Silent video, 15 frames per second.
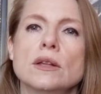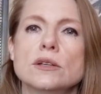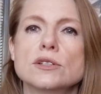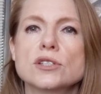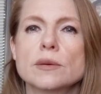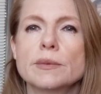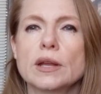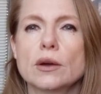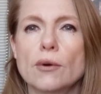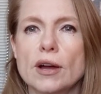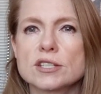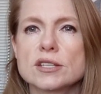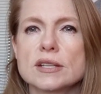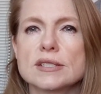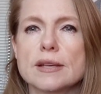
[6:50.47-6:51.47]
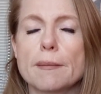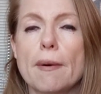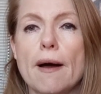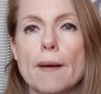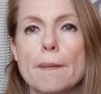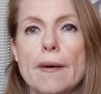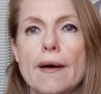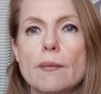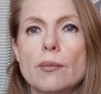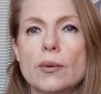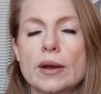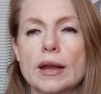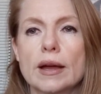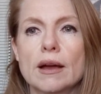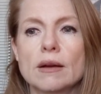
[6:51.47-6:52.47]
There's so many questions that pop up
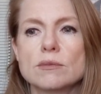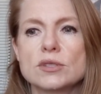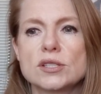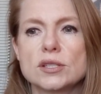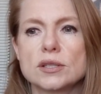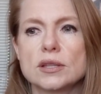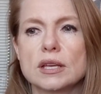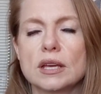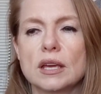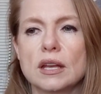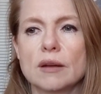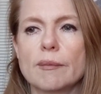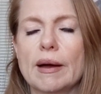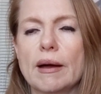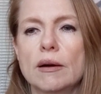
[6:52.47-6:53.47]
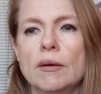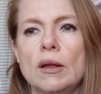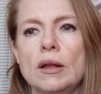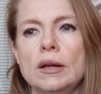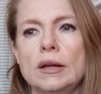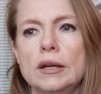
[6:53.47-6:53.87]
when it comes to thinking about,